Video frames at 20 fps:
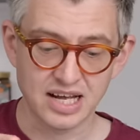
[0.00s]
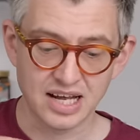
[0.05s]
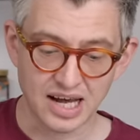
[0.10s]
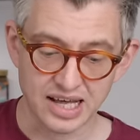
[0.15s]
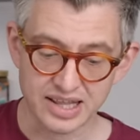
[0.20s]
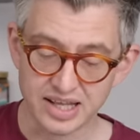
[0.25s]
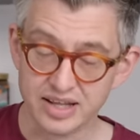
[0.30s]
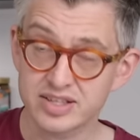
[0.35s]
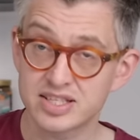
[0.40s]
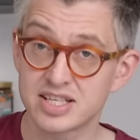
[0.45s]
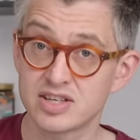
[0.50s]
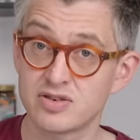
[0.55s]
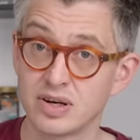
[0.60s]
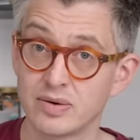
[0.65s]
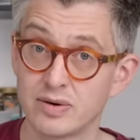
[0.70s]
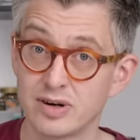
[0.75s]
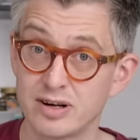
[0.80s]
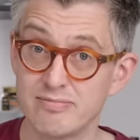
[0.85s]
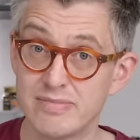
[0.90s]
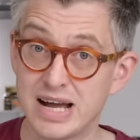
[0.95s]
I think this is really
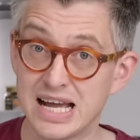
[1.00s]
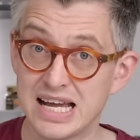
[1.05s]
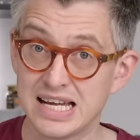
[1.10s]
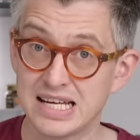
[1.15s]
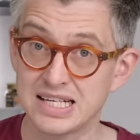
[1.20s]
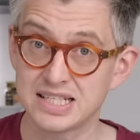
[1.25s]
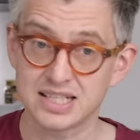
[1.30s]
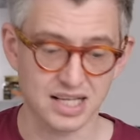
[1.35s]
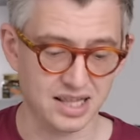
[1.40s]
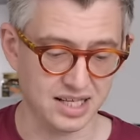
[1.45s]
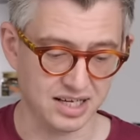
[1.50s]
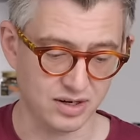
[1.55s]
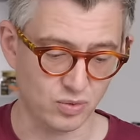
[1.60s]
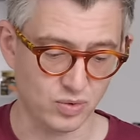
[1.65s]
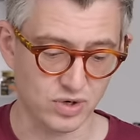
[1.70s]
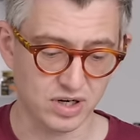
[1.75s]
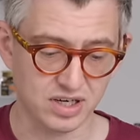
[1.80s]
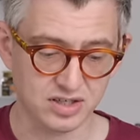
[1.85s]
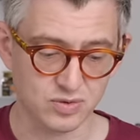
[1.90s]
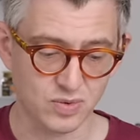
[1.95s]
well made, I think it
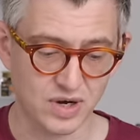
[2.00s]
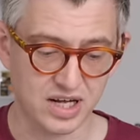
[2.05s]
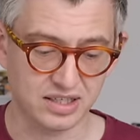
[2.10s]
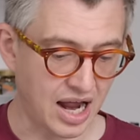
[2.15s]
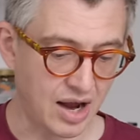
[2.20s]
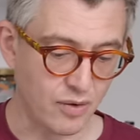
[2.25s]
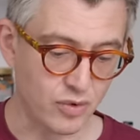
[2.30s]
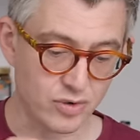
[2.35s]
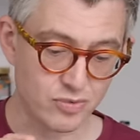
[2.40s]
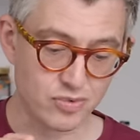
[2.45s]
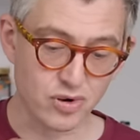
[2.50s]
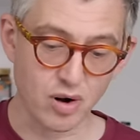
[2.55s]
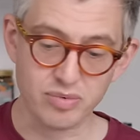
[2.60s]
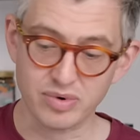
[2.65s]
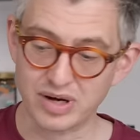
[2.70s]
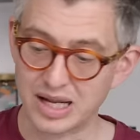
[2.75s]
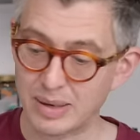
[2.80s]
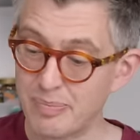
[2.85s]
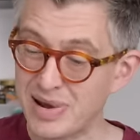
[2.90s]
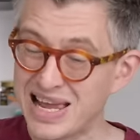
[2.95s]
works well. I would
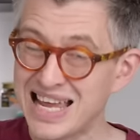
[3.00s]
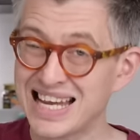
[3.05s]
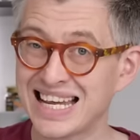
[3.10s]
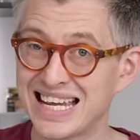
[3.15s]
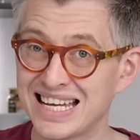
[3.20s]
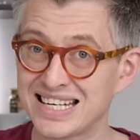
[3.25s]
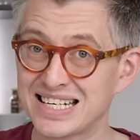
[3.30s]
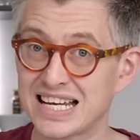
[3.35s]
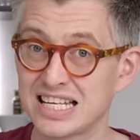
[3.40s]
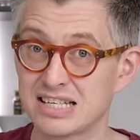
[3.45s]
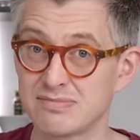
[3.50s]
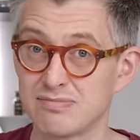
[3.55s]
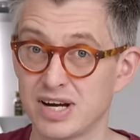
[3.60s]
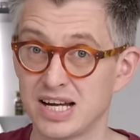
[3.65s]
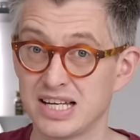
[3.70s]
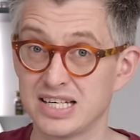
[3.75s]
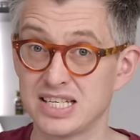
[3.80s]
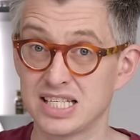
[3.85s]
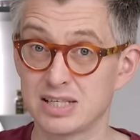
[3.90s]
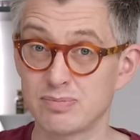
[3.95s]
probably pick it as
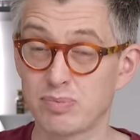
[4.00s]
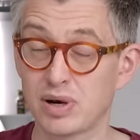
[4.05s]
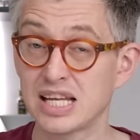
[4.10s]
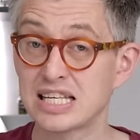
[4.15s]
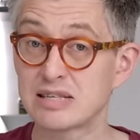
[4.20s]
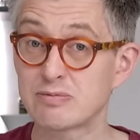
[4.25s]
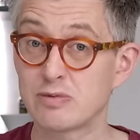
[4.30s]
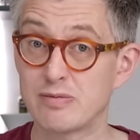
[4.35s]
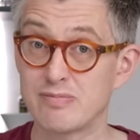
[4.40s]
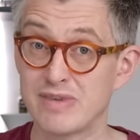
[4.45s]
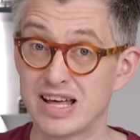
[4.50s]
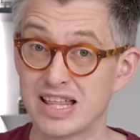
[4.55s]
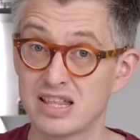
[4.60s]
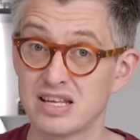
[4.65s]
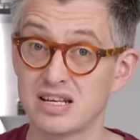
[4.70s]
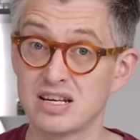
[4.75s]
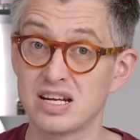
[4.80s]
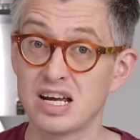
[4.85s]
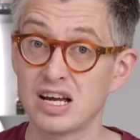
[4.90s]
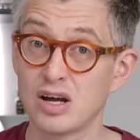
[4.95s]
my displacement
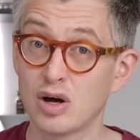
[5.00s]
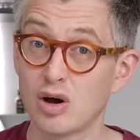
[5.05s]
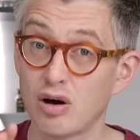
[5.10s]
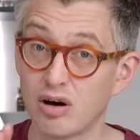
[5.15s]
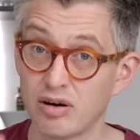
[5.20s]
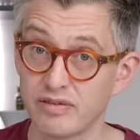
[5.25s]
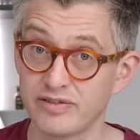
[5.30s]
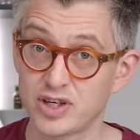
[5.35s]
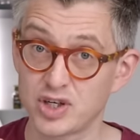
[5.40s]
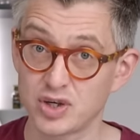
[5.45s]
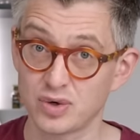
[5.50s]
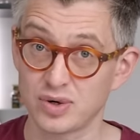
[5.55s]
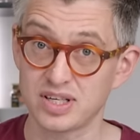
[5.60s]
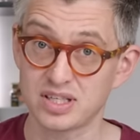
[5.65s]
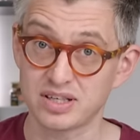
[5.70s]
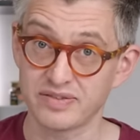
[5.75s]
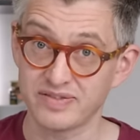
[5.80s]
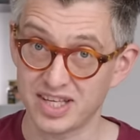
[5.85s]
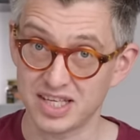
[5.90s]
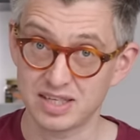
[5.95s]
method of choice
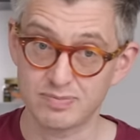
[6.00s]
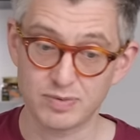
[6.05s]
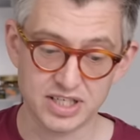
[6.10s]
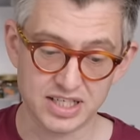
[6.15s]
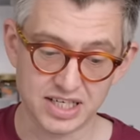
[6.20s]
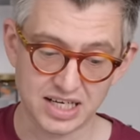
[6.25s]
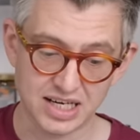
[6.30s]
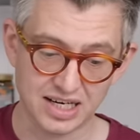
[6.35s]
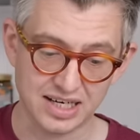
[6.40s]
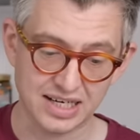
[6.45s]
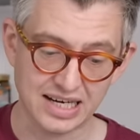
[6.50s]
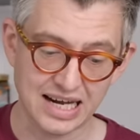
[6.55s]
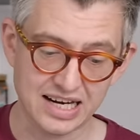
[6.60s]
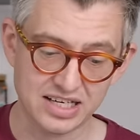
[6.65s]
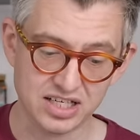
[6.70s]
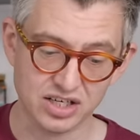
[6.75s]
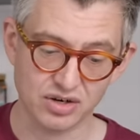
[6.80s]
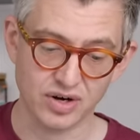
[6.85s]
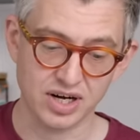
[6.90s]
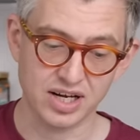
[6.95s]
of this particular
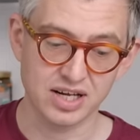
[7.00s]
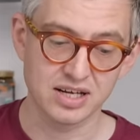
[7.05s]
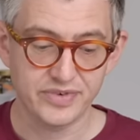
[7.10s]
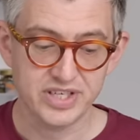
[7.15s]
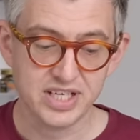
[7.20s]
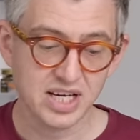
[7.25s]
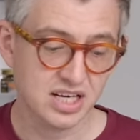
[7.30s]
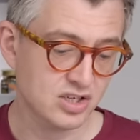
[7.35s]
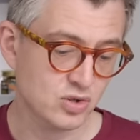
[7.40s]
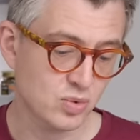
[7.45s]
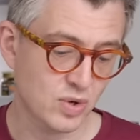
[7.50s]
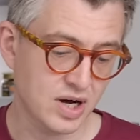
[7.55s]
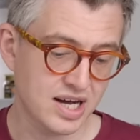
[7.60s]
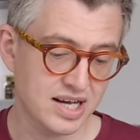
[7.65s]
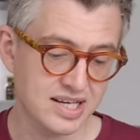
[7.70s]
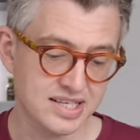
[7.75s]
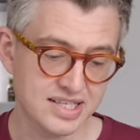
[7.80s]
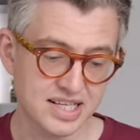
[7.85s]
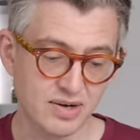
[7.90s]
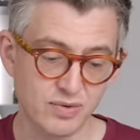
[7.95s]
category.
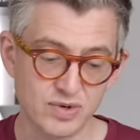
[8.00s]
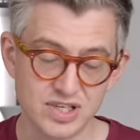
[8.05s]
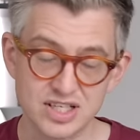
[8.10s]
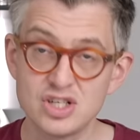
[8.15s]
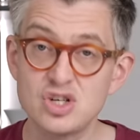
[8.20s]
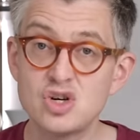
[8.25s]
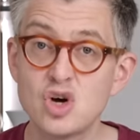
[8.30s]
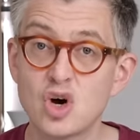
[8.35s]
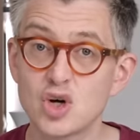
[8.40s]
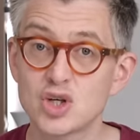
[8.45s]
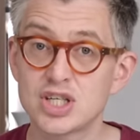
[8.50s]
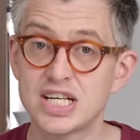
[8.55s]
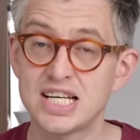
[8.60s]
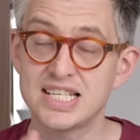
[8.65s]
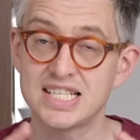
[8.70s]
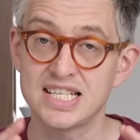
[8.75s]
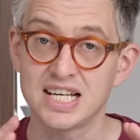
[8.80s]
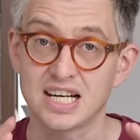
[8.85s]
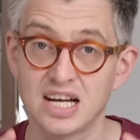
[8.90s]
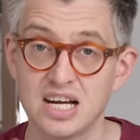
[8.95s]
Taste-wise, there was not a
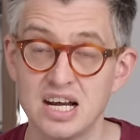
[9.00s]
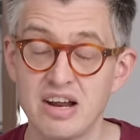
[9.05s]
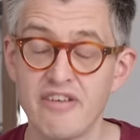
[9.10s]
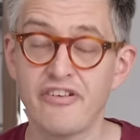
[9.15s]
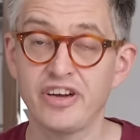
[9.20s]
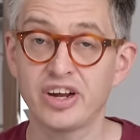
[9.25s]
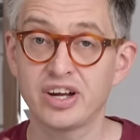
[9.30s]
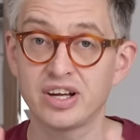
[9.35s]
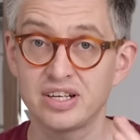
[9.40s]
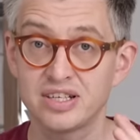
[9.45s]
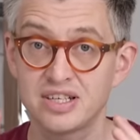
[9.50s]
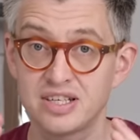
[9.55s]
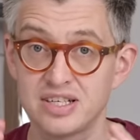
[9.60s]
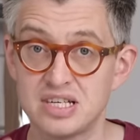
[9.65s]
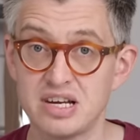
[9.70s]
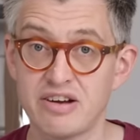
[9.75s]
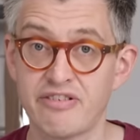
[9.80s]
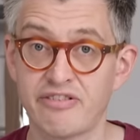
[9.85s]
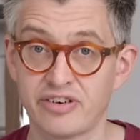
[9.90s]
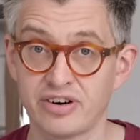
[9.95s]
significant
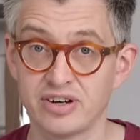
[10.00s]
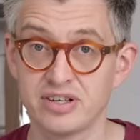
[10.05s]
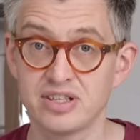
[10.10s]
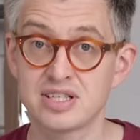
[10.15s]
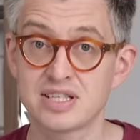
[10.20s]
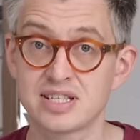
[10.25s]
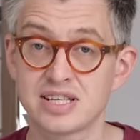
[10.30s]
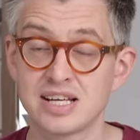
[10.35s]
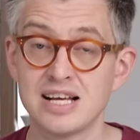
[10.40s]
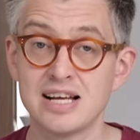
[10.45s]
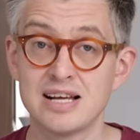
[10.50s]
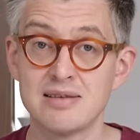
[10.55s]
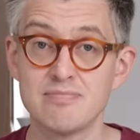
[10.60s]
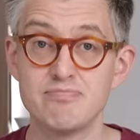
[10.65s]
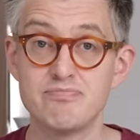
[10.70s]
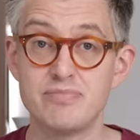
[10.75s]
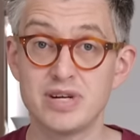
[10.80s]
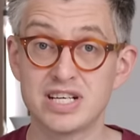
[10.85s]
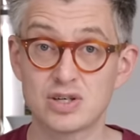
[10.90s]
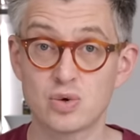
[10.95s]
difference
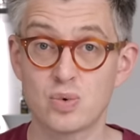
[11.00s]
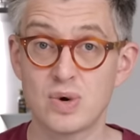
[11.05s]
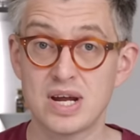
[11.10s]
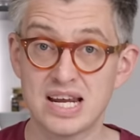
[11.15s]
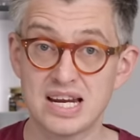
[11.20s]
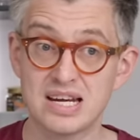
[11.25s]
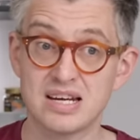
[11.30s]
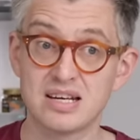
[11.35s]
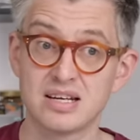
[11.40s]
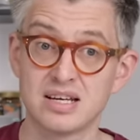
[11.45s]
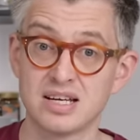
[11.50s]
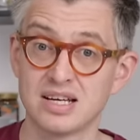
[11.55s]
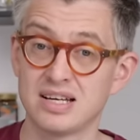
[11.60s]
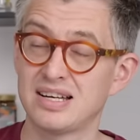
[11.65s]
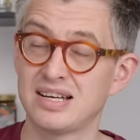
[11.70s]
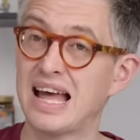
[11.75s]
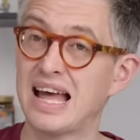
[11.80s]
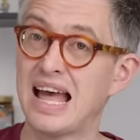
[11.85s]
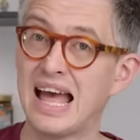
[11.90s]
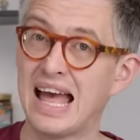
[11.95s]
between
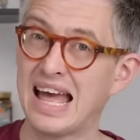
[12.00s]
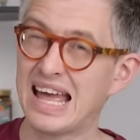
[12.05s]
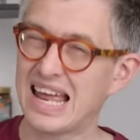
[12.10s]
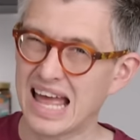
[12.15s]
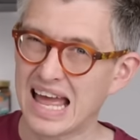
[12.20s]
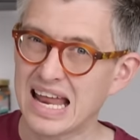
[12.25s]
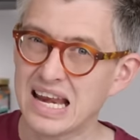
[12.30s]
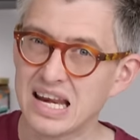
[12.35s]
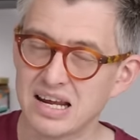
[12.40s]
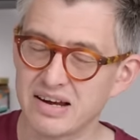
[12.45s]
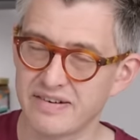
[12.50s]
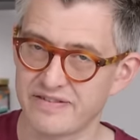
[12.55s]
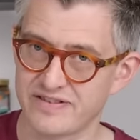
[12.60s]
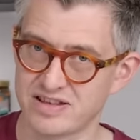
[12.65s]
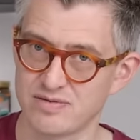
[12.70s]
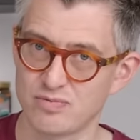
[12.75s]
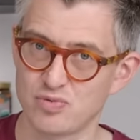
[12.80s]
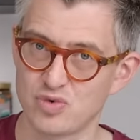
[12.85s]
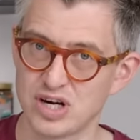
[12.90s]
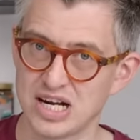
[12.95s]
any of
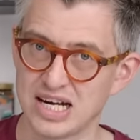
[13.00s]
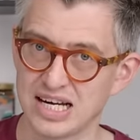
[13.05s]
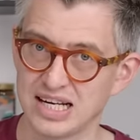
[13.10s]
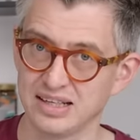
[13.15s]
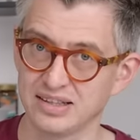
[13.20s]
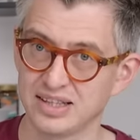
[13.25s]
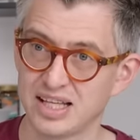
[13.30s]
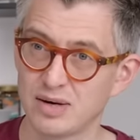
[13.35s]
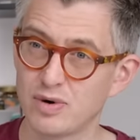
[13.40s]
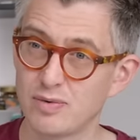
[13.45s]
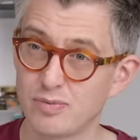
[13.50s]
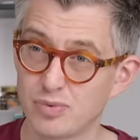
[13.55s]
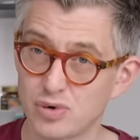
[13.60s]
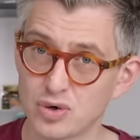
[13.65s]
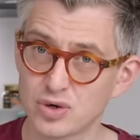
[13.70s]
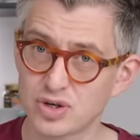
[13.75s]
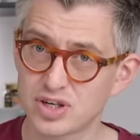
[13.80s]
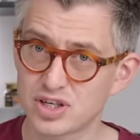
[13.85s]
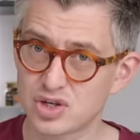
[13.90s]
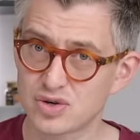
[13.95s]
them really. There were
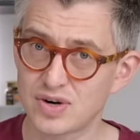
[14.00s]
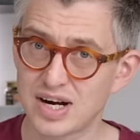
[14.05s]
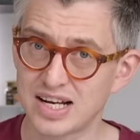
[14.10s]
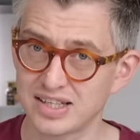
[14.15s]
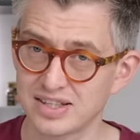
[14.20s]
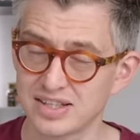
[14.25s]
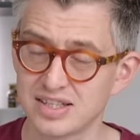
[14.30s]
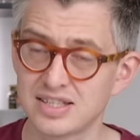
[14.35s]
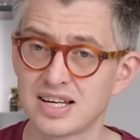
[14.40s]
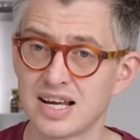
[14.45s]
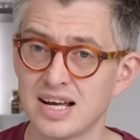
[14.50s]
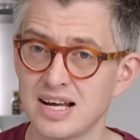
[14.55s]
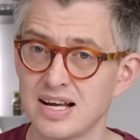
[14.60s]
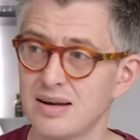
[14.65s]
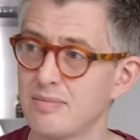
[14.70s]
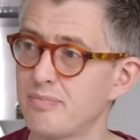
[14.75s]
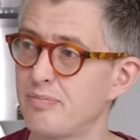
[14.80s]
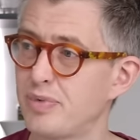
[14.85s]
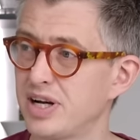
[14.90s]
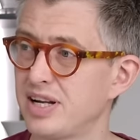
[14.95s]
broad trends,
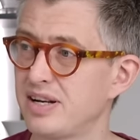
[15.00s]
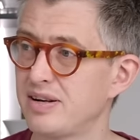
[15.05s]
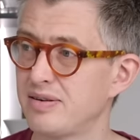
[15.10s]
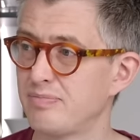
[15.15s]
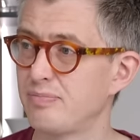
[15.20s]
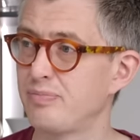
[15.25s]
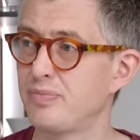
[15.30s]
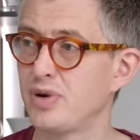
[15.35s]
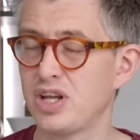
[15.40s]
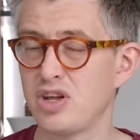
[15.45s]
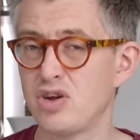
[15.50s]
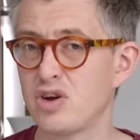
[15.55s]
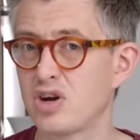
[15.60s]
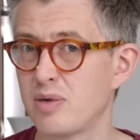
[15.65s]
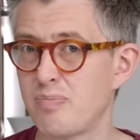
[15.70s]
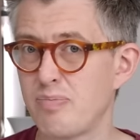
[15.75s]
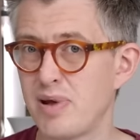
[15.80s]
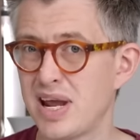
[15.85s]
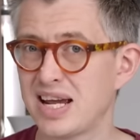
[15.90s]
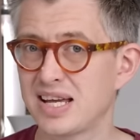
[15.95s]
but but you
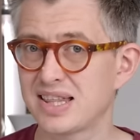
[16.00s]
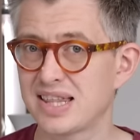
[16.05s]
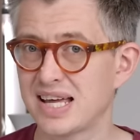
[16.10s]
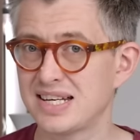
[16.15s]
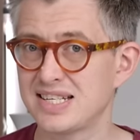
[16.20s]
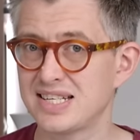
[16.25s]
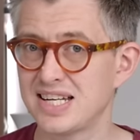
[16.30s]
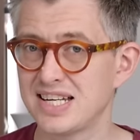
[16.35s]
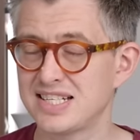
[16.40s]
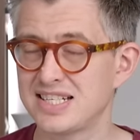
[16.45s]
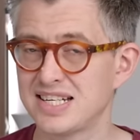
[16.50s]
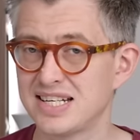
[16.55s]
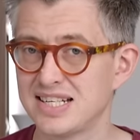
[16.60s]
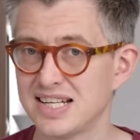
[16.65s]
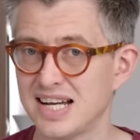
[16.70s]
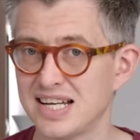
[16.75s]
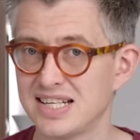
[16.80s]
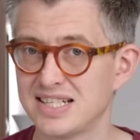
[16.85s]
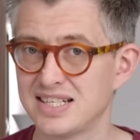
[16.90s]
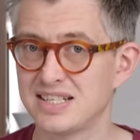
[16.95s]
could pick that tasting
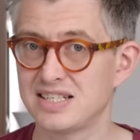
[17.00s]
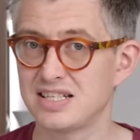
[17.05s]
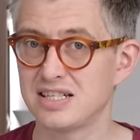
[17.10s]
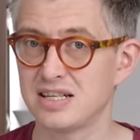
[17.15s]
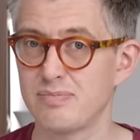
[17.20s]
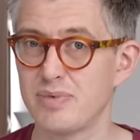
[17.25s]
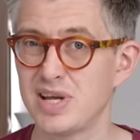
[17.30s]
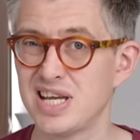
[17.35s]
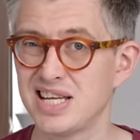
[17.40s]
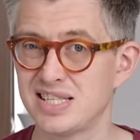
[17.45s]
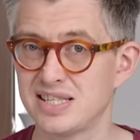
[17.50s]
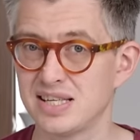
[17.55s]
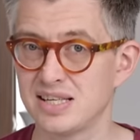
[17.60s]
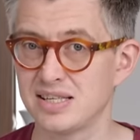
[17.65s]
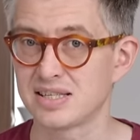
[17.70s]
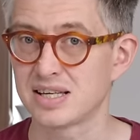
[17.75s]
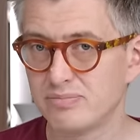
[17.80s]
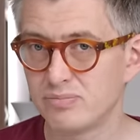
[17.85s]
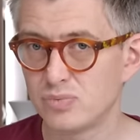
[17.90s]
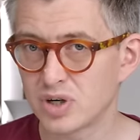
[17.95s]
data to
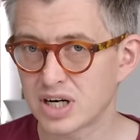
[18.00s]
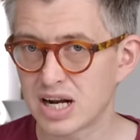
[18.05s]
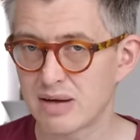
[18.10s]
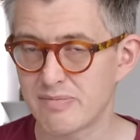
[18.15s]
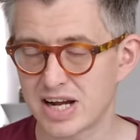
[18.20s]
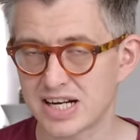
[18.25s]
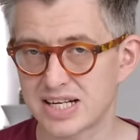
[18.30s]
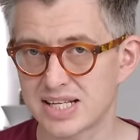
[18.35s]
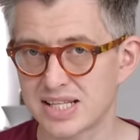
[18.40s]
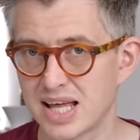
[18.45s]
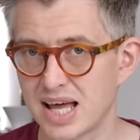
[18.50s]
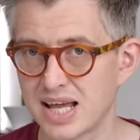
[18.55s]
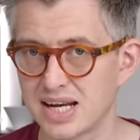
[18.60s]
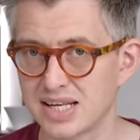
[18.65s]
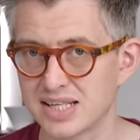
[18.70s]
pieces. We'll come back to that in a